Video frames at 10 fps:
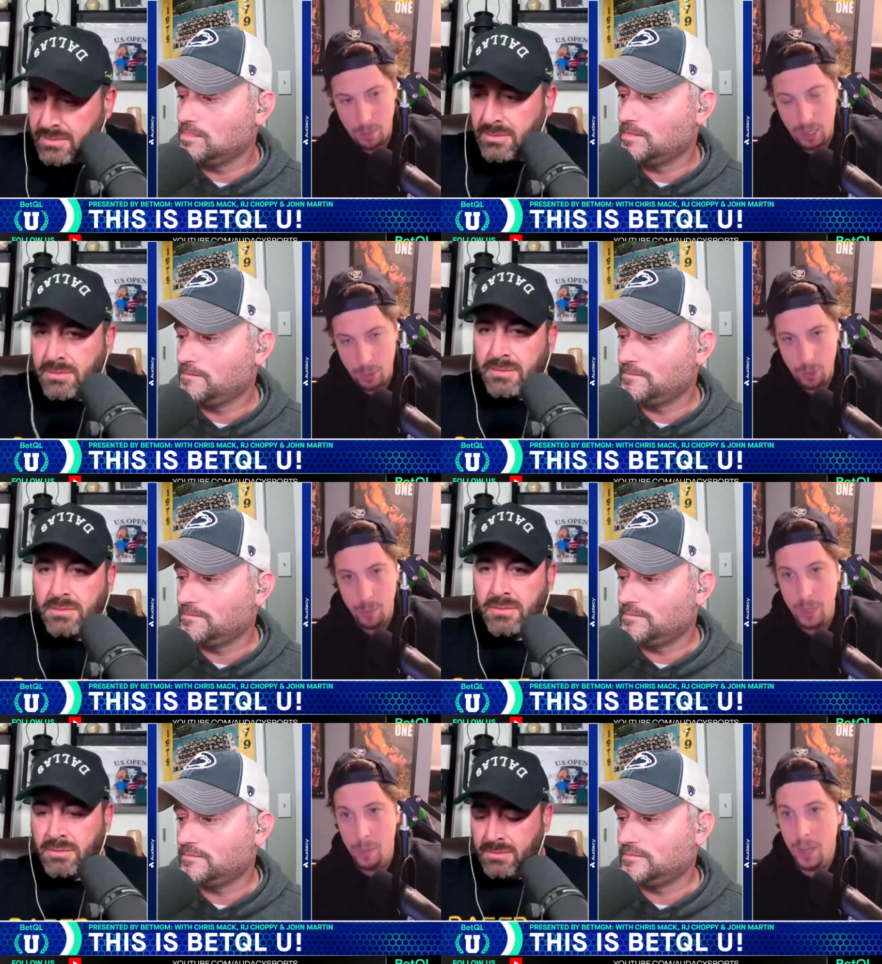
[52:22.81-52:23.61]
Speaker 1: I mean, it
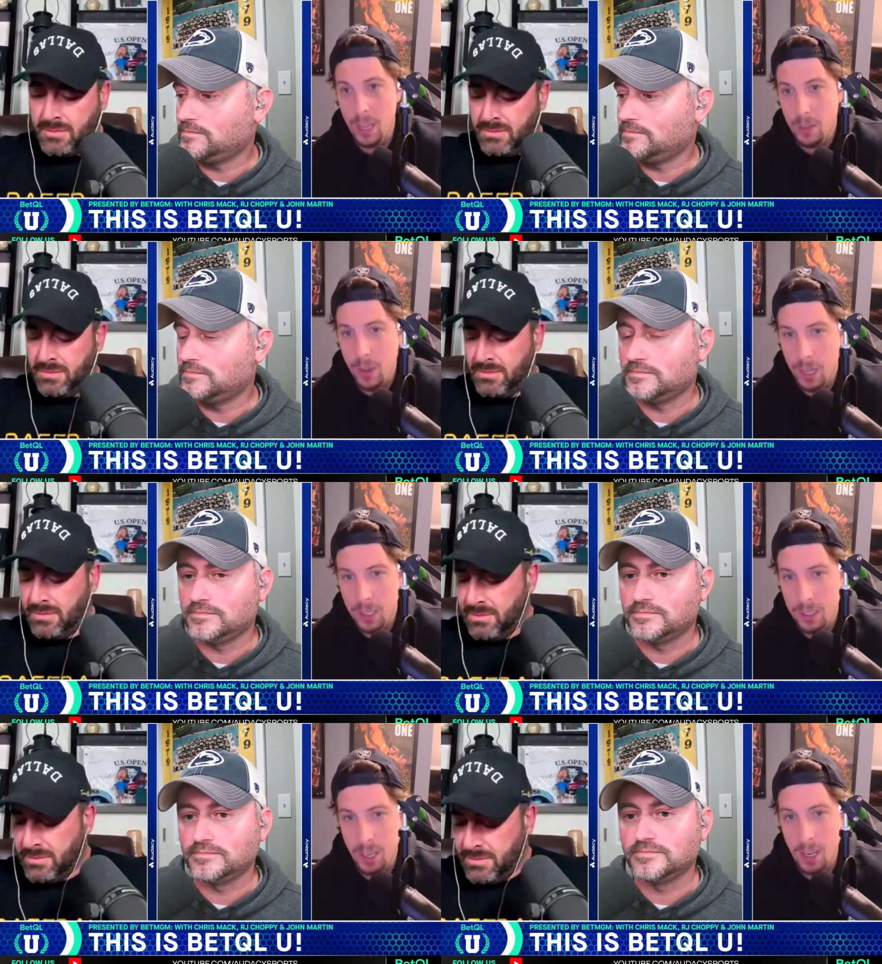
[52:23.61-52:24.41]
wouldn't be me if I
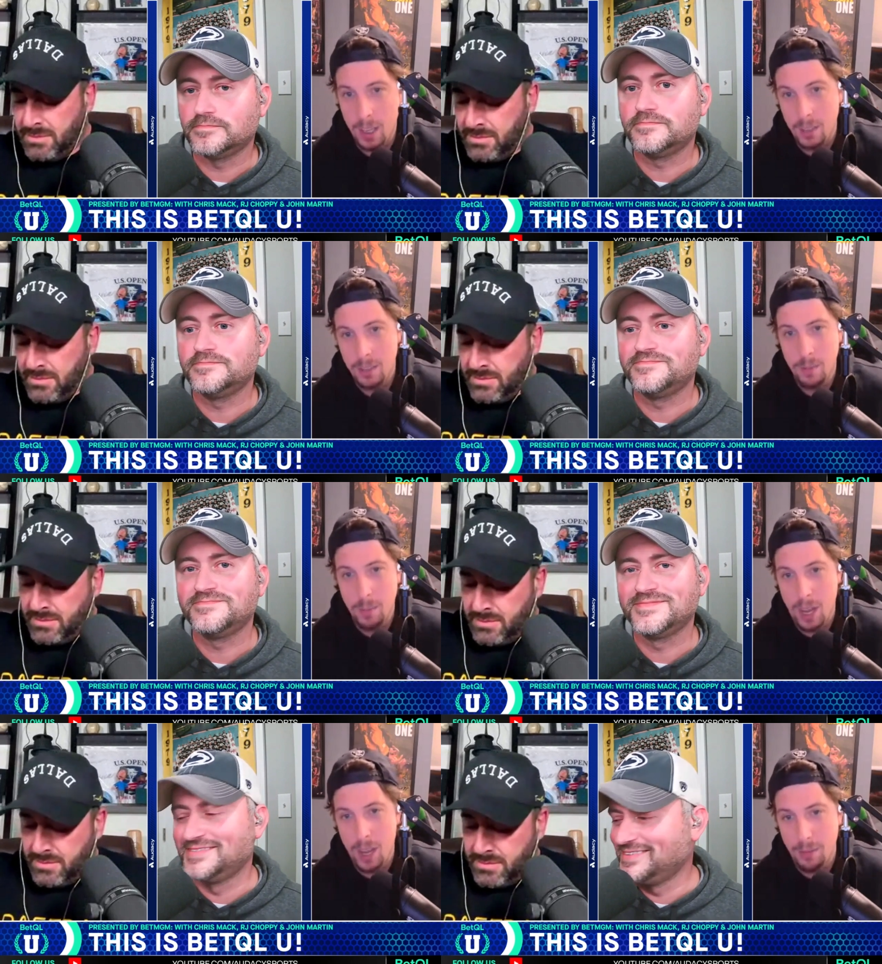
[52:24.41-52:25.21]
didn't stay in
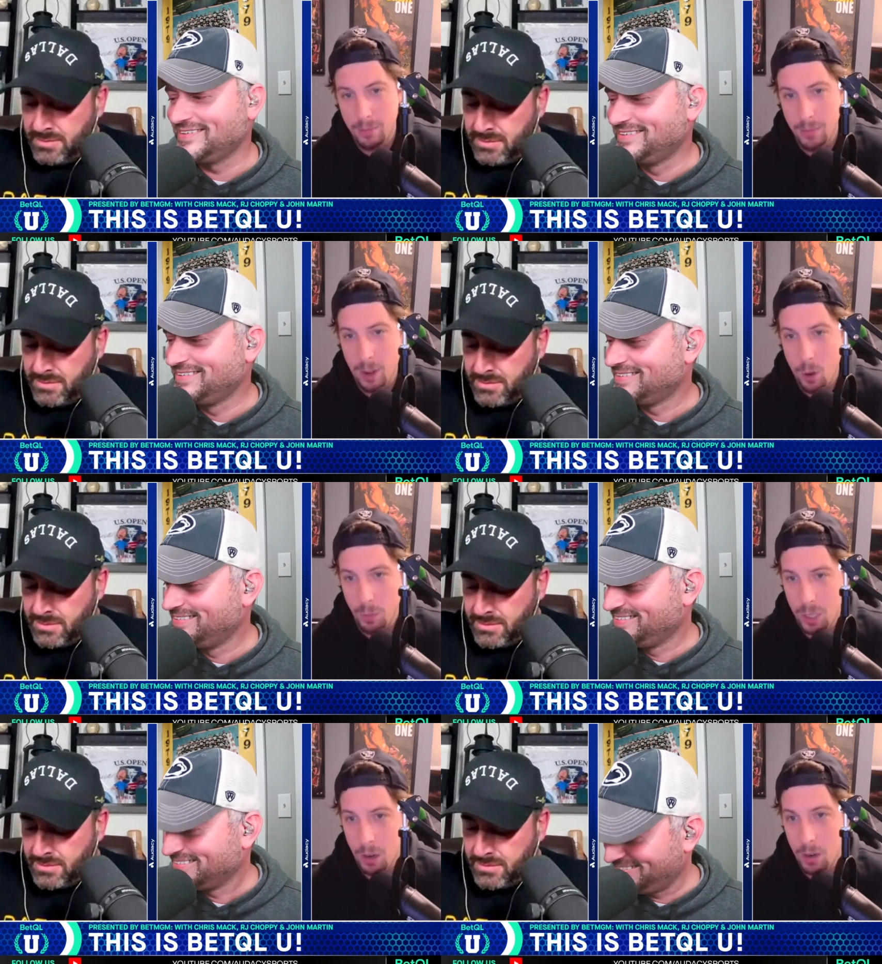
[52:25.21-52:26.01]
my
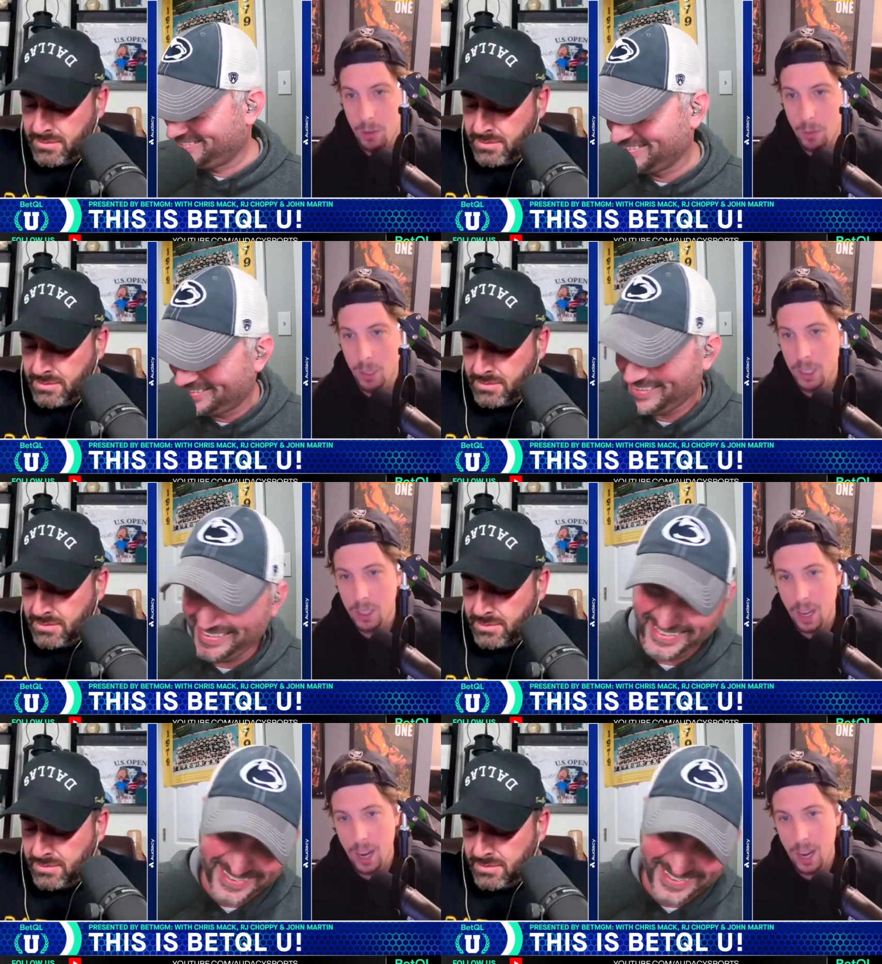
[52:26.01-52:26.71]
home turf, would it?